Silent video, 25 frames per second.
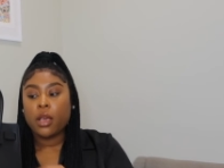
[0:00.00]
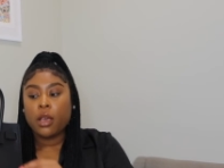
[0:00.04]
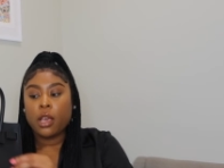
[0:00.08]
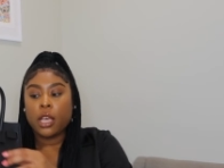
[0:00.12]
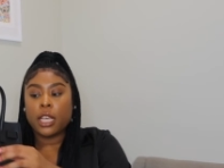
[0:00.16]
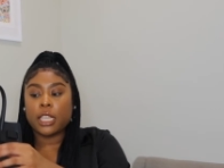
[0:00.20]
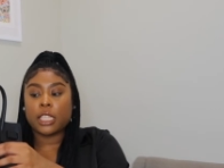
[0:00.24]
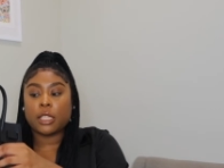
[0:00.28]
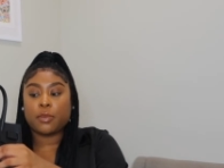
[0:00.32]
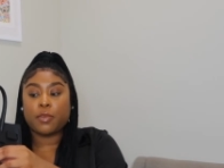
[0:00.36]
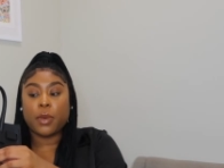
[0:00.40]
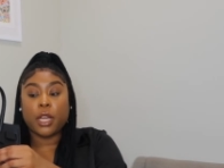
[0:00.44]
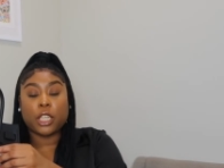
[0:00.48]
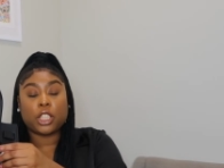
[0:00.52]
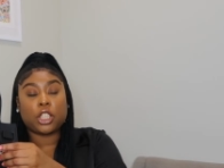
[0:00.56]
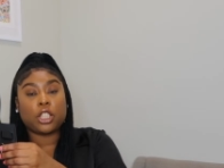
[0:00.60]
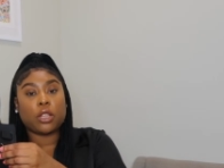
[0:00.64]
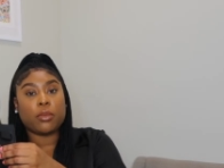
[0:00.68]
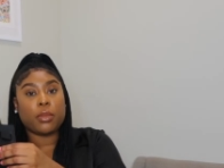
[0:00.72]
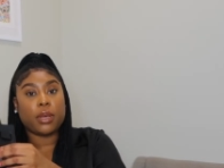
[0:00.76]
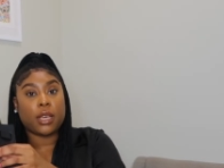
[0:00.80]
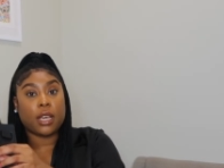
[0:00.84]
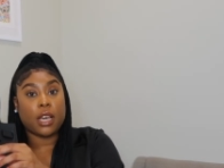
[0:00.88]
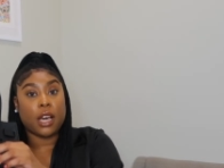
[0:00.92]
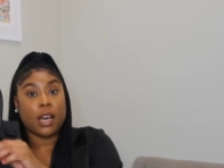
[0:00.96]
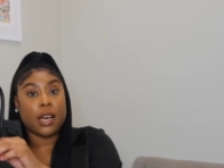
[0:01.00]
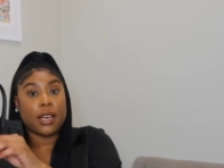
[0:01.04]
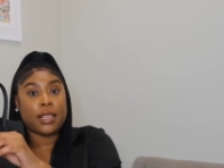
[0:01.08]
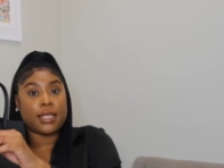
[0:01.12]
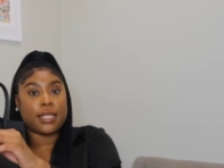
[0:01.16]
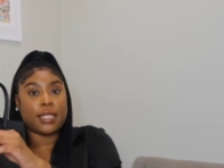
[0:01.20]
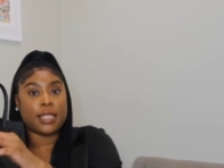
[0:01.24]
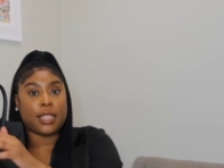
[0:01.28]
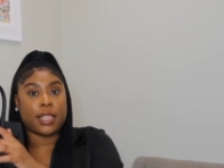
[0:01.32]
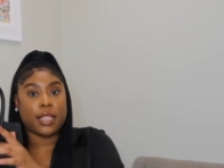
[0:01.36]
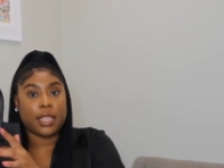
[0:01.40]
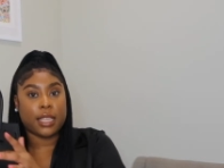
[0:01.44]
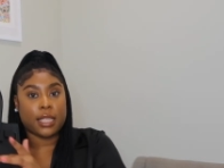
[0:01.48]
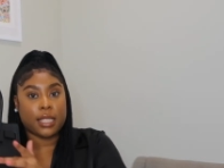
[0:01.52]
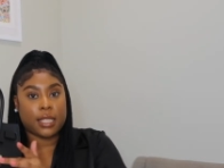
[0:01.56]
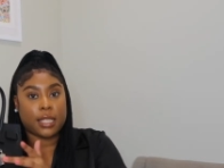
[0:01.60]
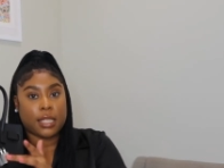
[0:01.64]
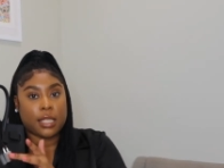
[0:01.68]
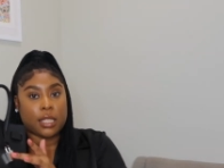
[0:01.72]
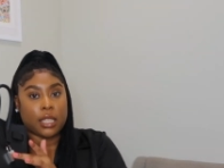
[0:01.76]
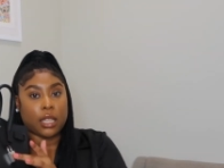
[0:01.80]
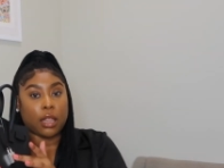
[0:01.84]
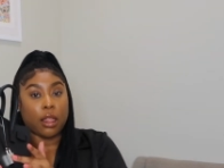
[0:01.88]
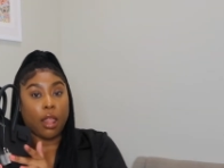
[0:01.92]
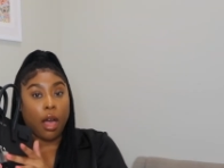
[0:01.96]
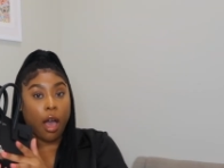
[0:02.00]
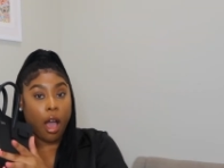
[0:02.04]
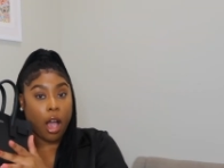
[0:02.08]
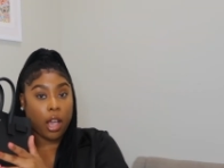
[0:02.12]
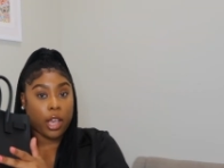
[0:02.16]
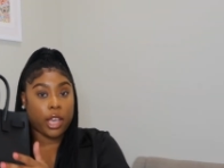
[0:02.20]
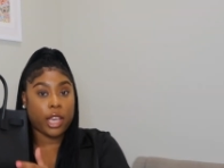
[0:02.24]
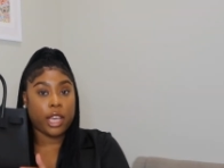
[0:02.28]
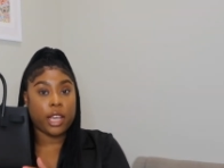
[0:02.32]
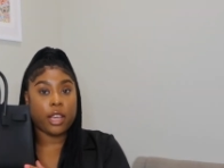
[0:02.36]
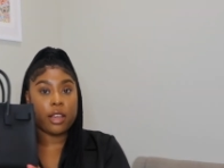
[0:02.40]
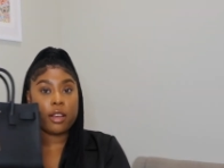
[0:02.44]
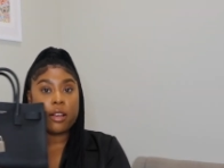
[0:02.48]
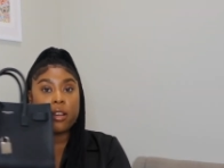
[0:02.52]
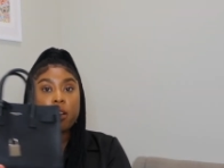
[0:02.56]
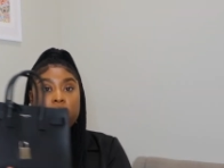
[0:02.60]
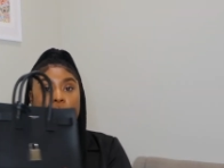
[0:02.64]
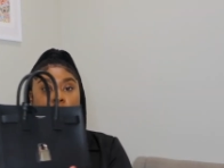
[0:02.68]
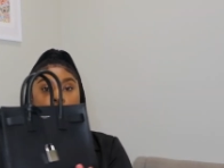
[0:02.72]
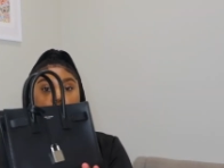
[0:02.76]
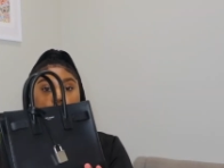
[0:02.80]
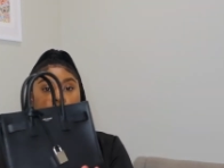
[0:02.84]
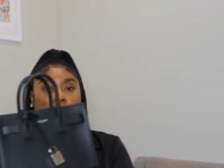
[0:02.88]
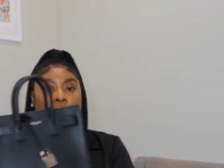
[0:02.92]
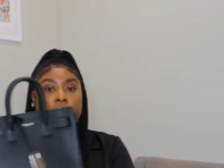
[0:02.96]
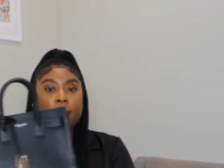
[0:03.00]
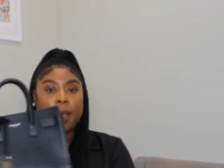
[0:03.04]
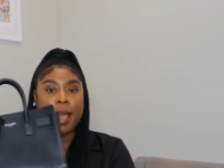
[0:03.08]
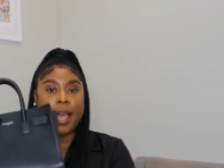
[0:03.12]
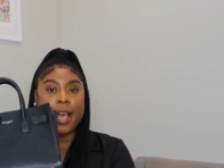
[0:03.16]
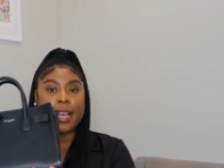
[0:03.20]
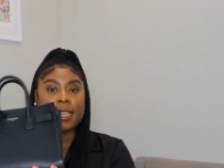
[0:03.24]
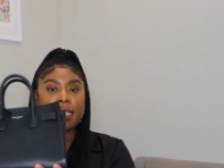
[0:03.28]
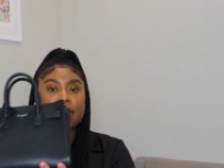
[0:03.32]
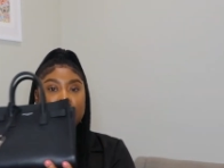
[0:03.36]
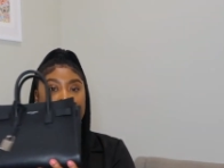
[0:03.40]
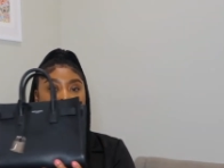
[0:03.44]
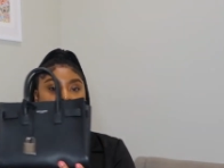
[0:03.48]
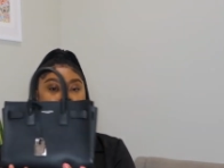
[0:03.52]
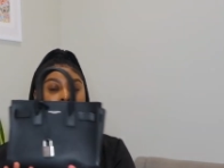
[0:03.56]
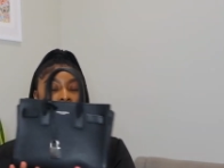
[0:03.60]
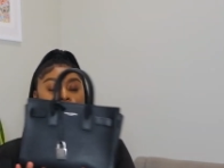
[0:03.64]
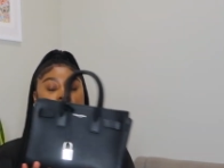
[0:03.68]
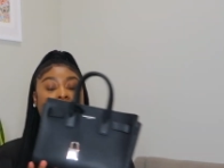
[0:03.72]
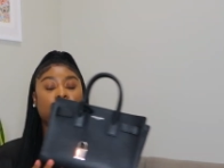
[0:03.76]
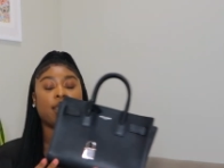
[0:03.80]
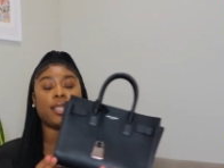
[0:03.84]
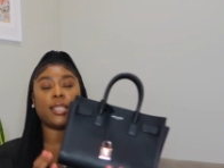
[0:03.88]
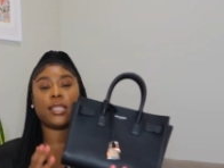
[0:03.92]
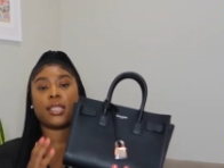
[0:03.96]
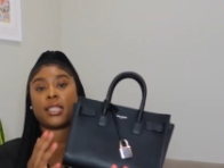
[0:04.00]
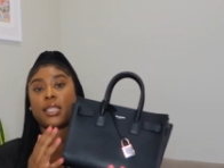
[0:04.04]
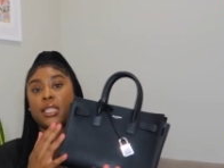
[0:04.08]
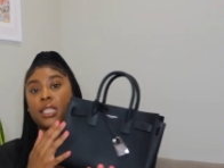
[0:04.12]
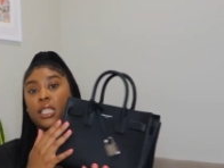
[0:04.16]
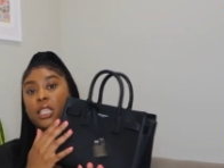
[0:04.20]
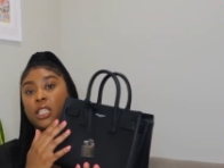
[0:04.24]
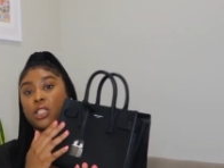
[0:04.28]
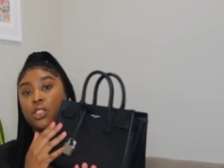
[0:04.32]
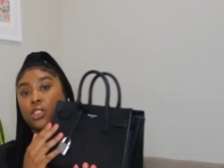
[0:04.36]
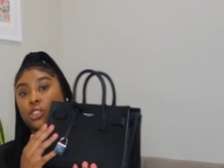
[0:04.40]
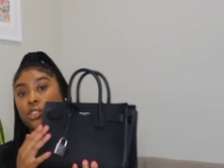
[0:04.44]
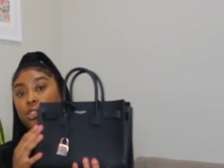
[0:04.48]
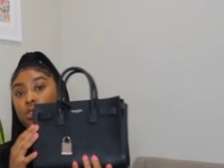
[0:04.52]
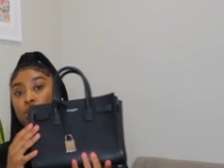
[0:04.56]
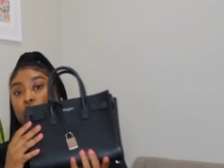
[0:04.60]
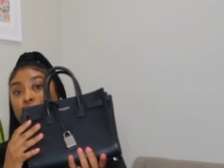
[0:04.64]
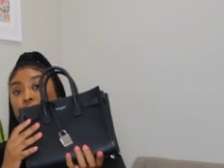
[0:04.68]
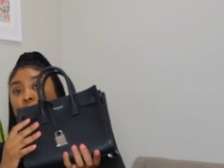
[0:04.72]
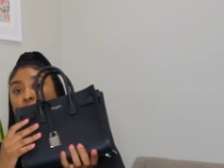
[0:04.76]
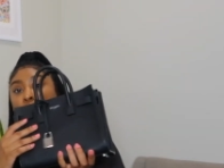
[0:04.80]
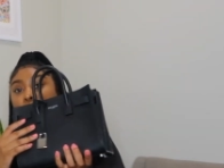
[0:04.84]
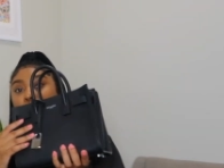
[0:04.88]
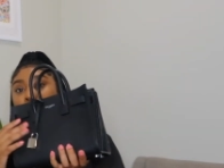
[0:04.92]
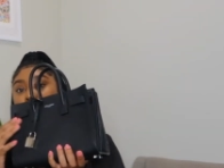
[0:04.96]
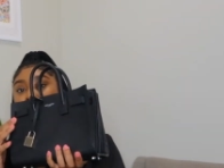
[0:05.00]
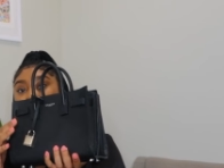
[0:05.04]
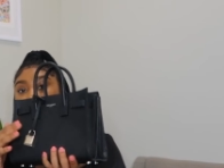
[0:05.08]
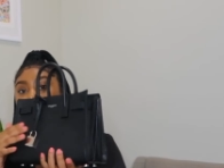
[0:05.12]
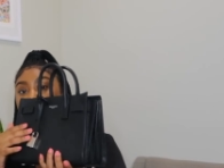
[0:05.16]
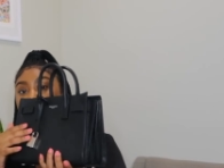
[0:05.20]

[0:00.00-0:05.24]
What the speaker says: especially because this lock here has the tendency to